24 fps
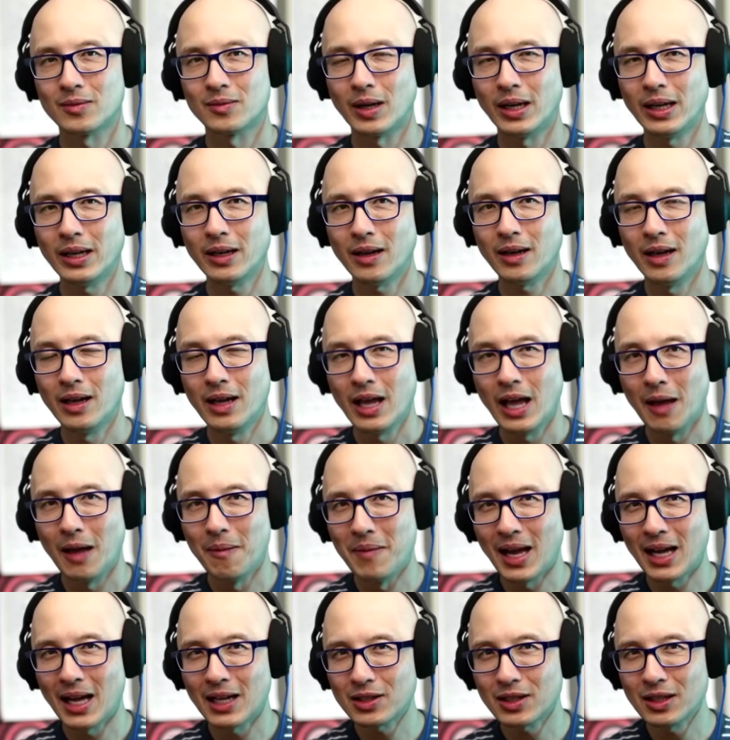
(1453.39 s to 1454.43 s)
Right?
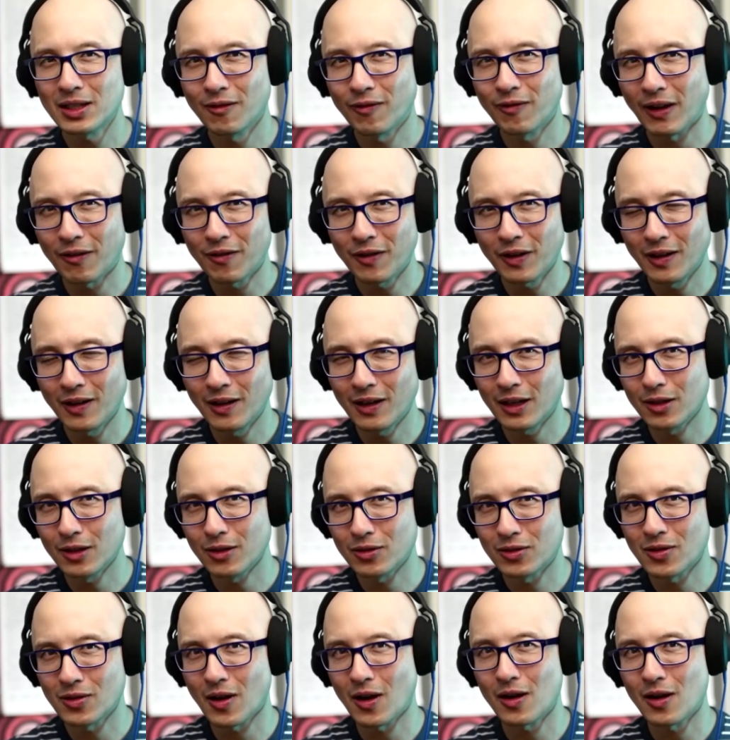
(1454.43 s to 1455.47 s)
Imagine if everything that
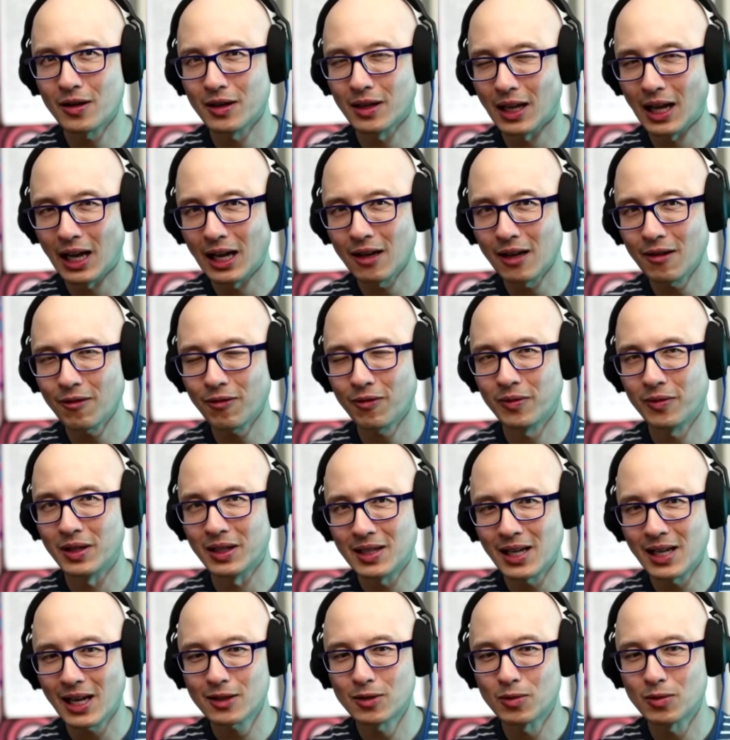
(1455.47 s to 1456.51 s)
you saw in life, the
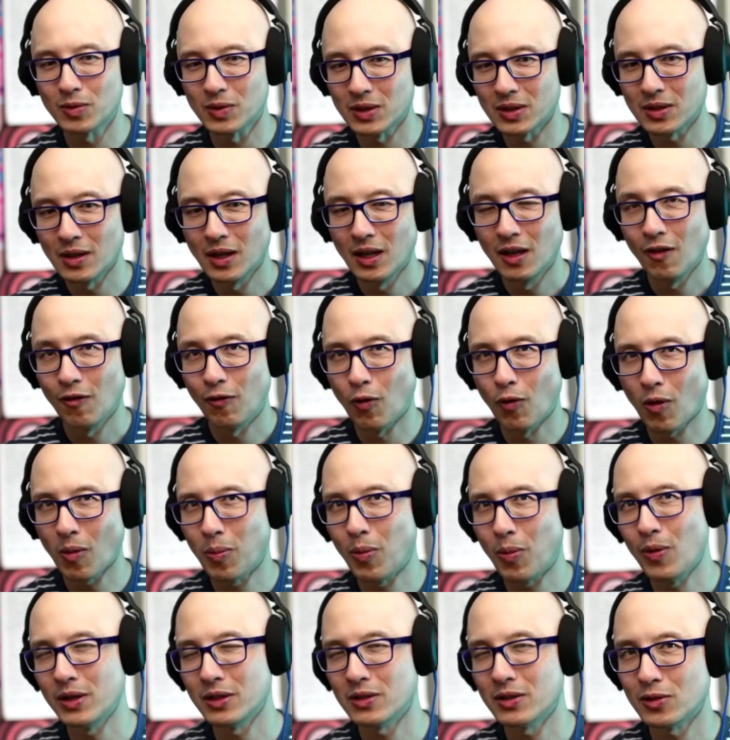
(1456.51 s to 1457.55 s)
text was 4
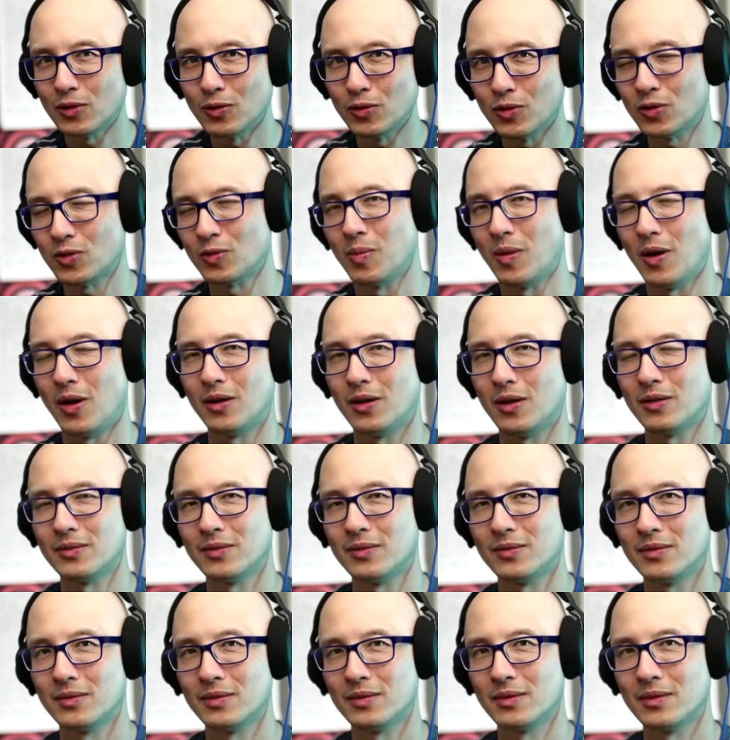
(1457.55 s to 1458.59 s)
points too small.
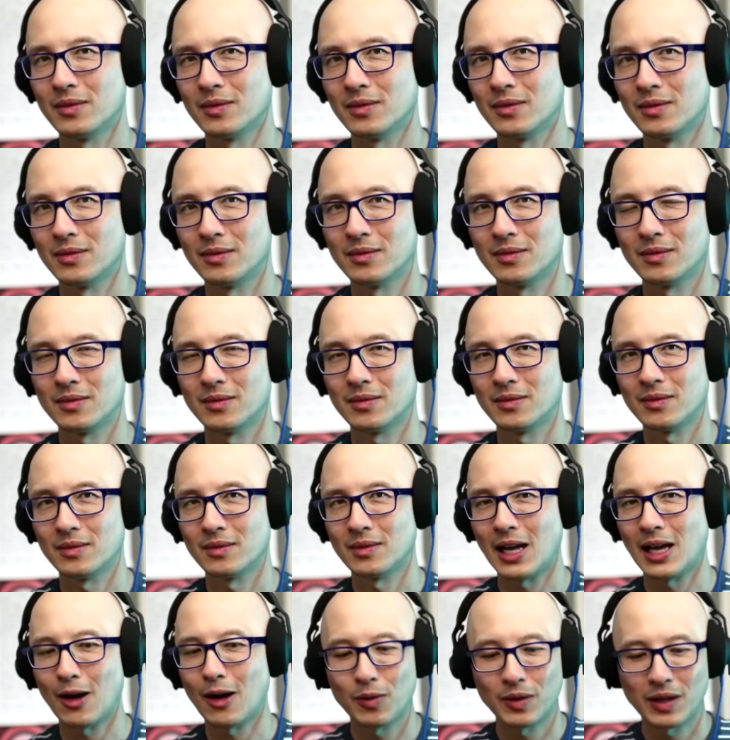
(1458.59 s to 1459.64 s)

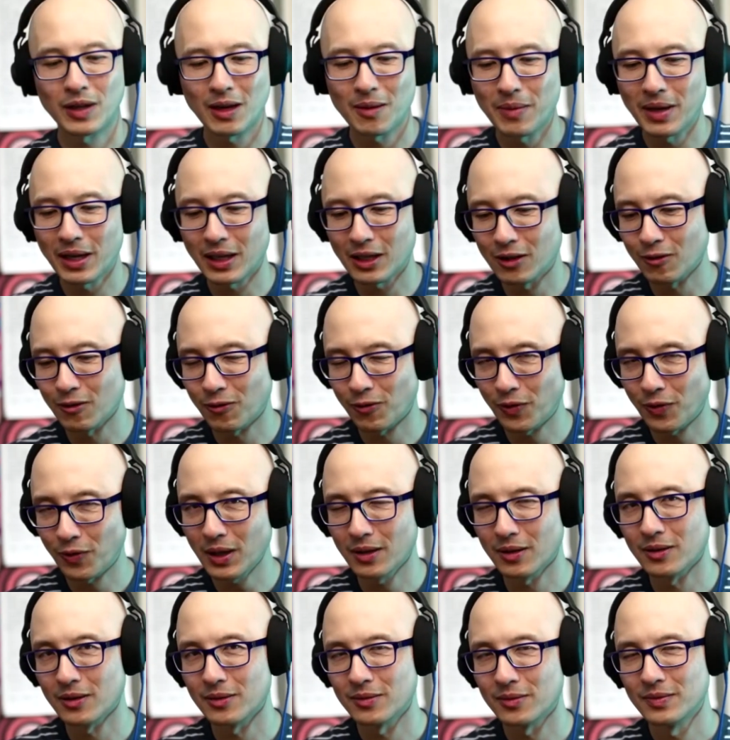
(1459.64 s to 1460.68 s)
How would that make you
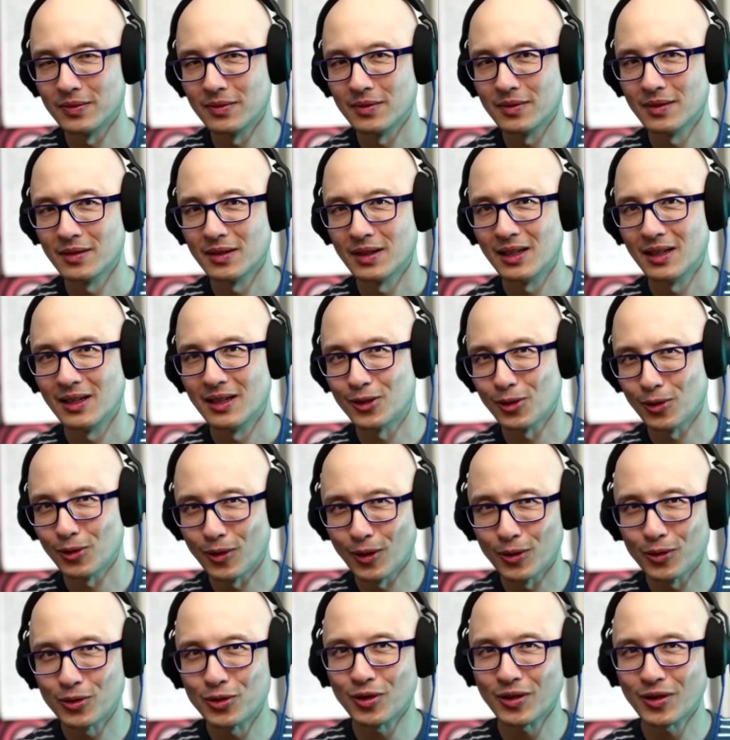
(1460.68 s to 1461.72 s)
feel? So
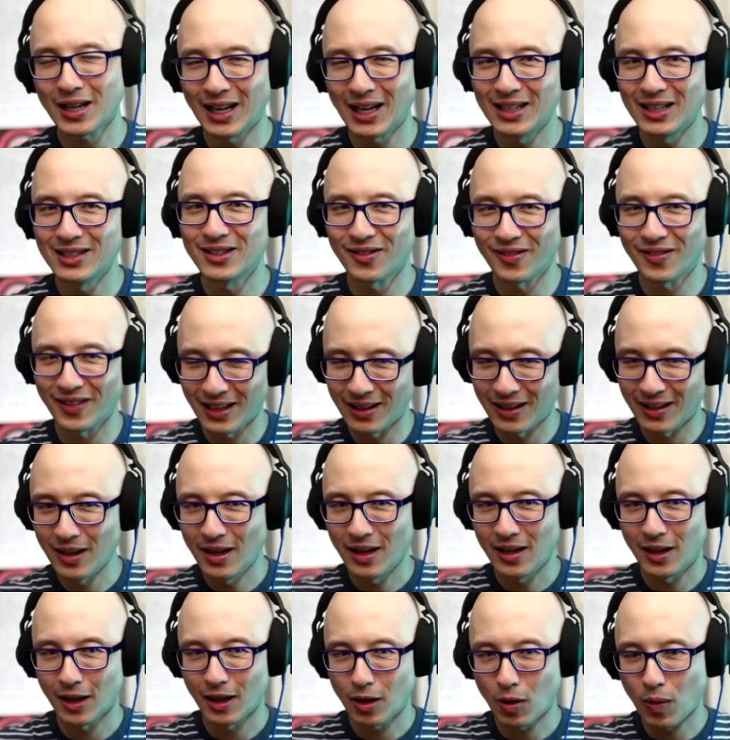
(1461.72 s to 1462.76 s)
those are kinds of the
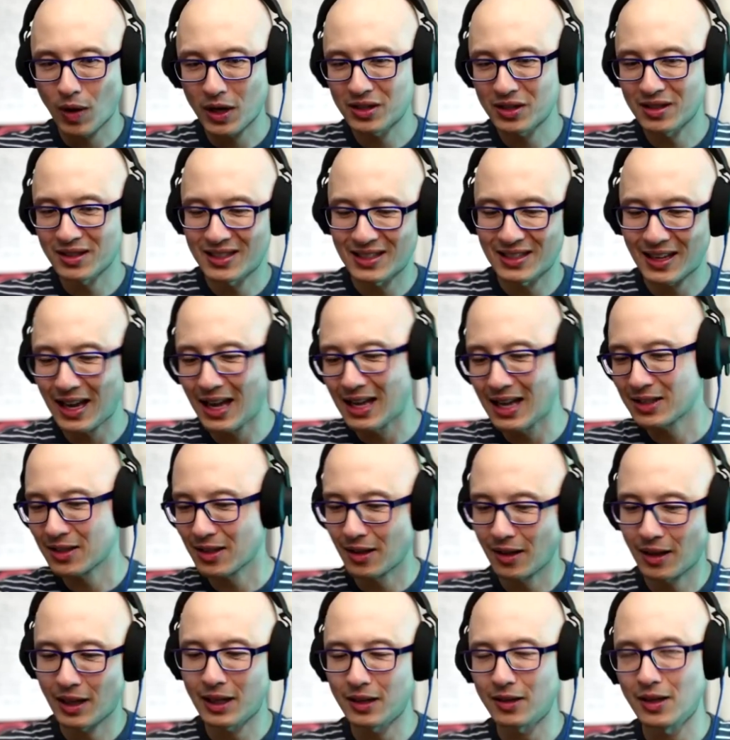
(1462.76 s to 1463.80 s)
questions that
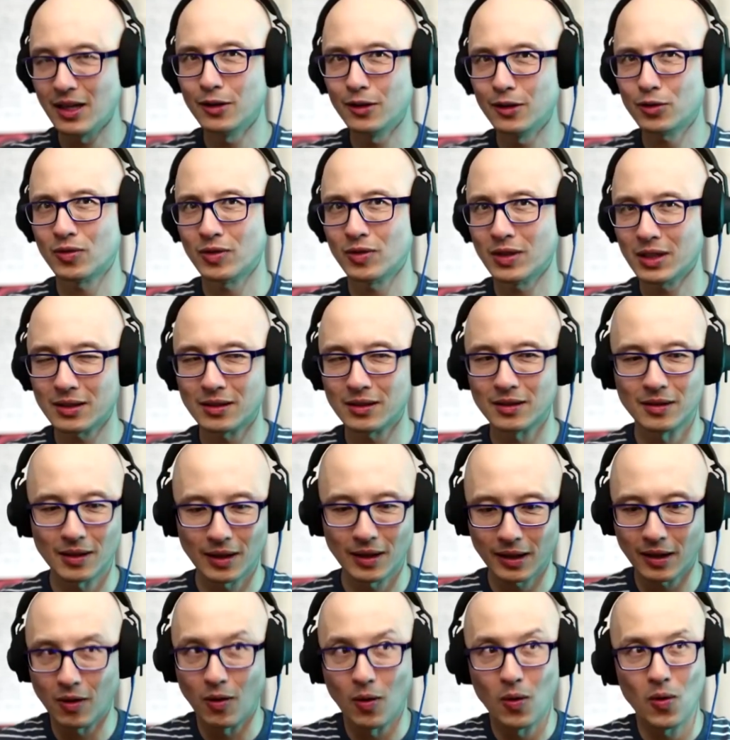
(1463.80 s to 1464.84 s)
escalate interest, and they're
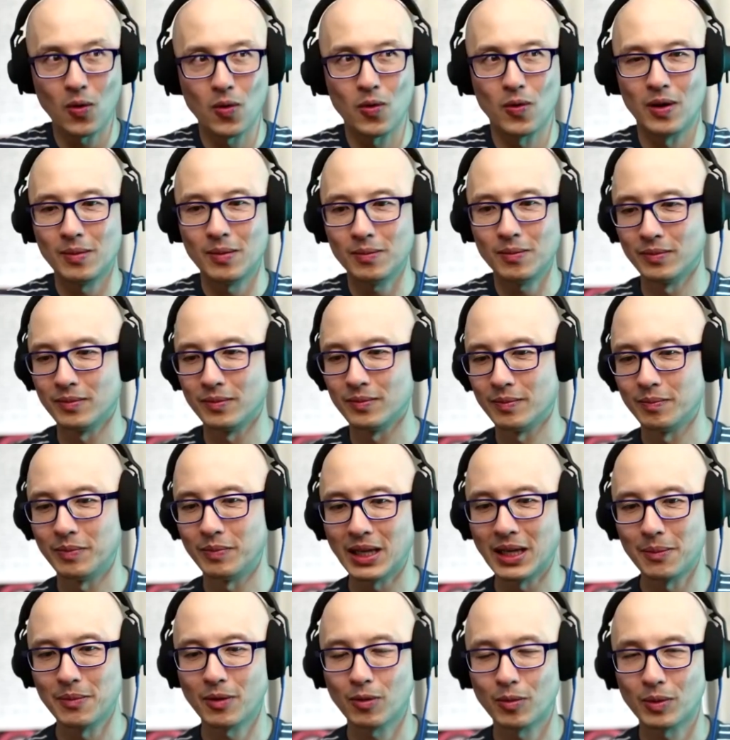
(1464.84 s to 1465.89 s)
like, oh, I'm
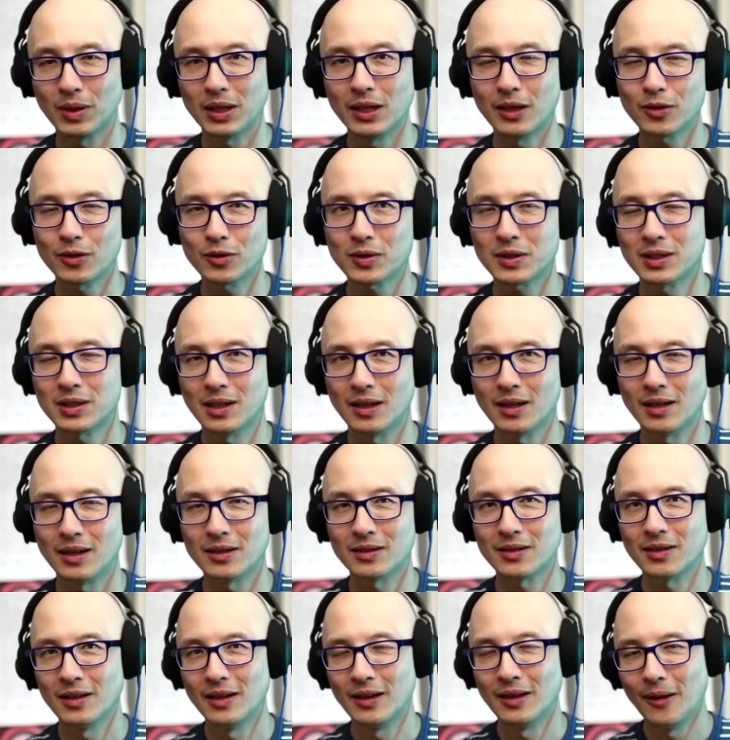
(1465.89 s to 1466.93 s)
becoming really interested in
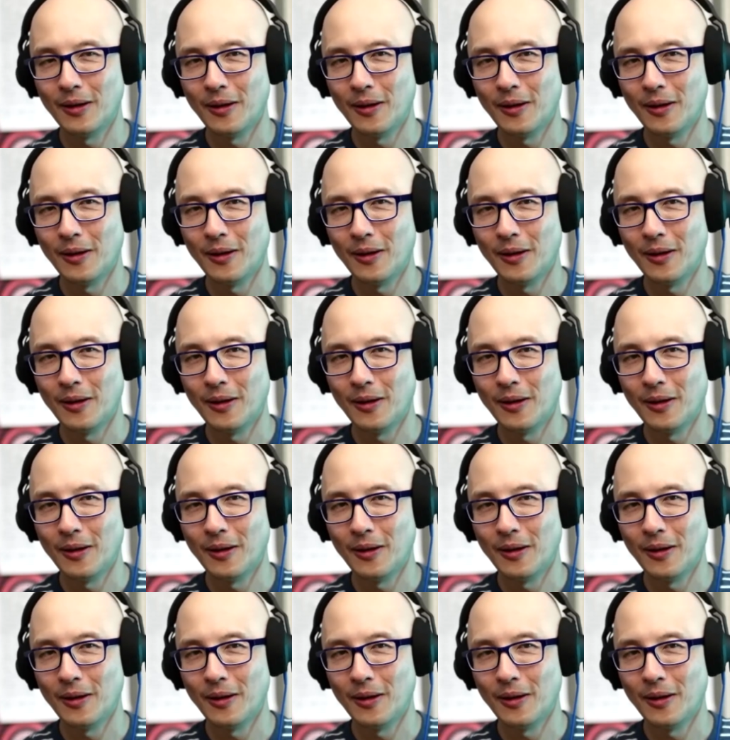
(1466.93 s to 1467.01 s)
this.